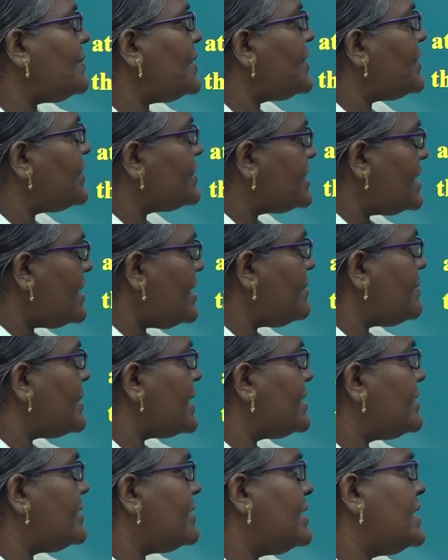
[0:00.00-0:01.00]
hydroxide and
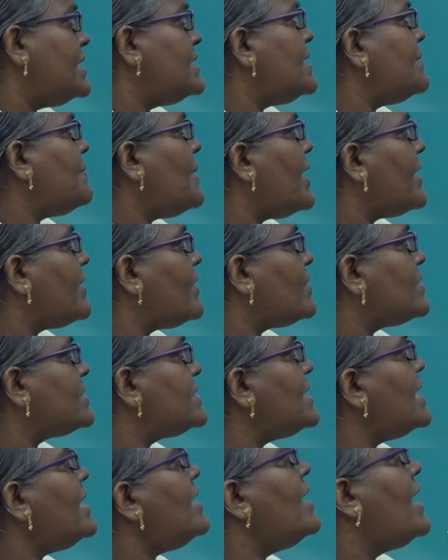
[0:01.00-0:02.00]
magnesium
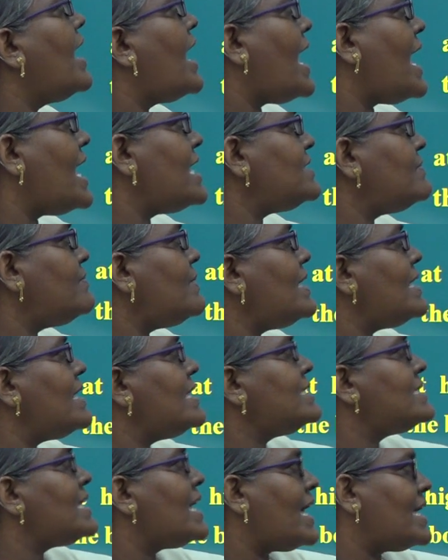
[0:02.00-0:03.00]
hydroxide as well
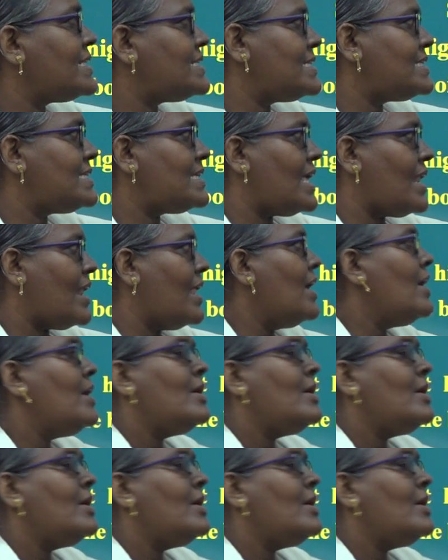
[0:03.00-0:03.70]
as HCl.